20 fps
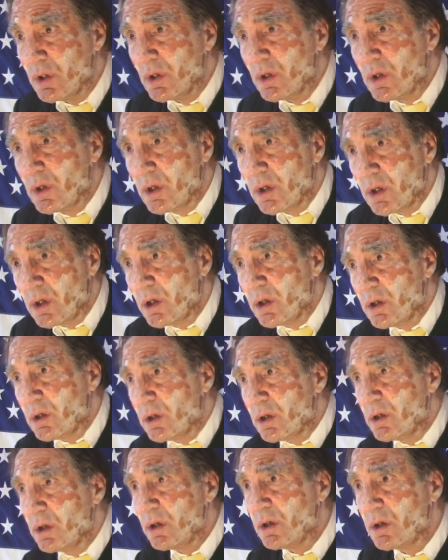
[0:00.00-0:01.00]
Sir,
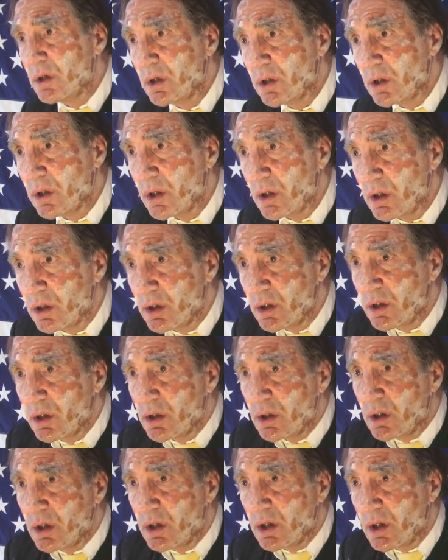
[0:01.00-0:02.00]
the environment,
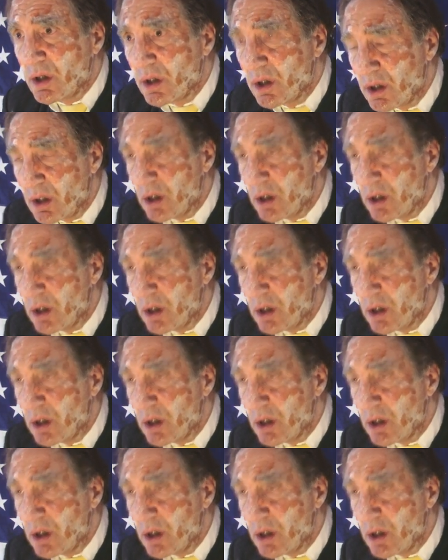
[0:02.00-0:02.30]
global